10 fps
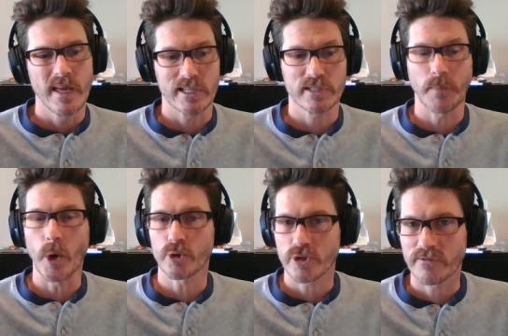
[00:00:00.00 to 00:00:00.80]

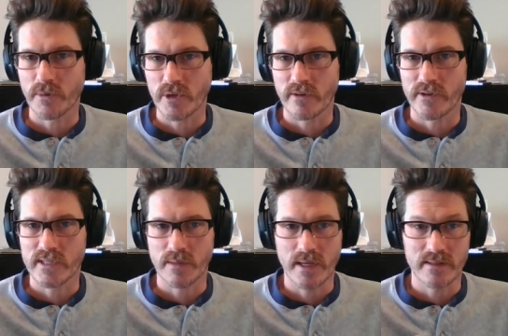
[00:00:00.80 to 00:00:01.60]
Expulsion from the
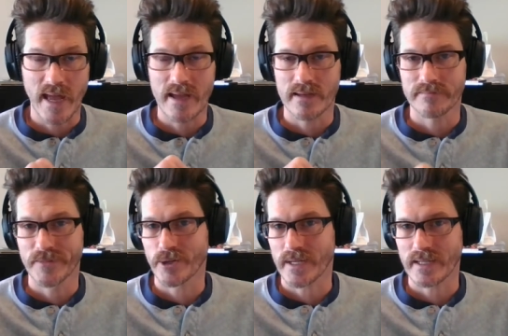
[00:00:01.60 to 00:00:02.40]
university means, hey,
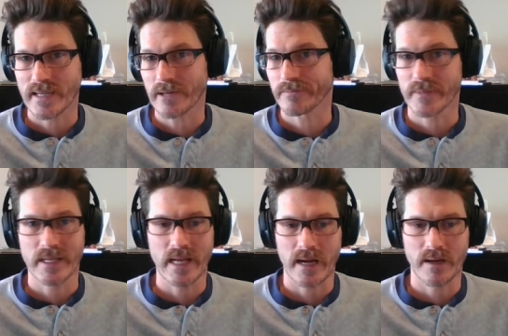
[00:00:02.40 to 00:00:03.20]
you're kicked out,
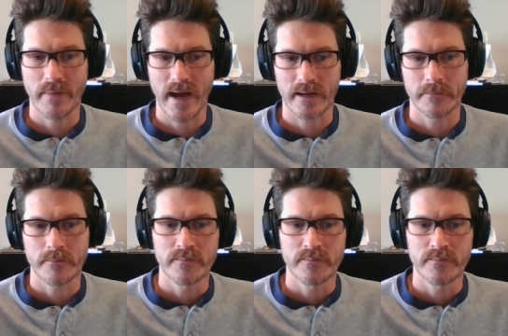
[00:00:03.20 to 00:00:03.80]
cannot come back.